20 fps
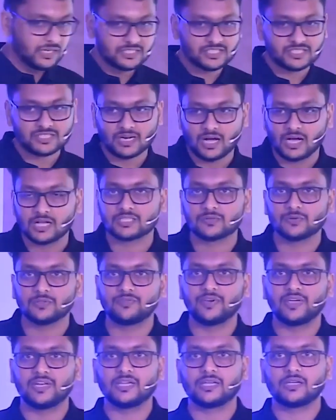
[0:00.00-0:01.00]
it starts with
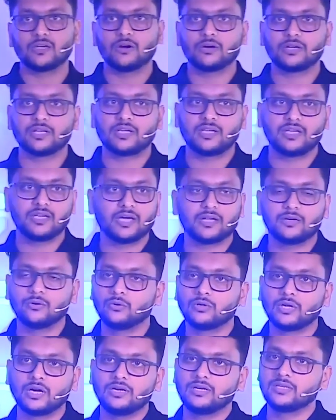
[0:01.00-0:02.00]
very chaotic, hey, I
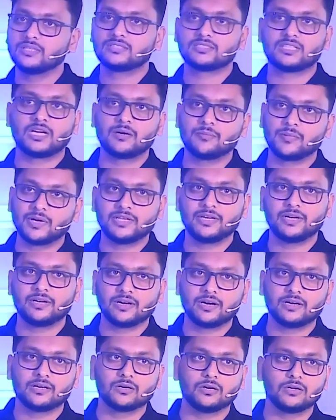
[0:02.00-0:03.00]
don't understand my
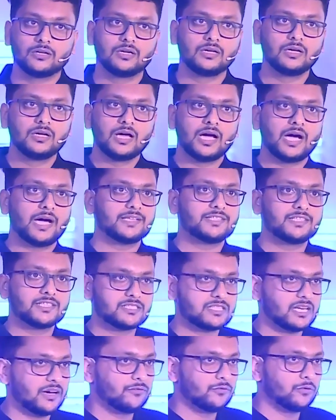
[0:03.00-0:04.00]
data at all. I
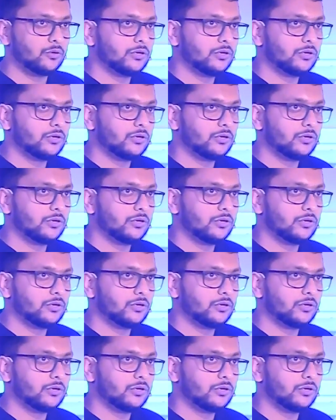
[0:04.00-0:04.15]
just have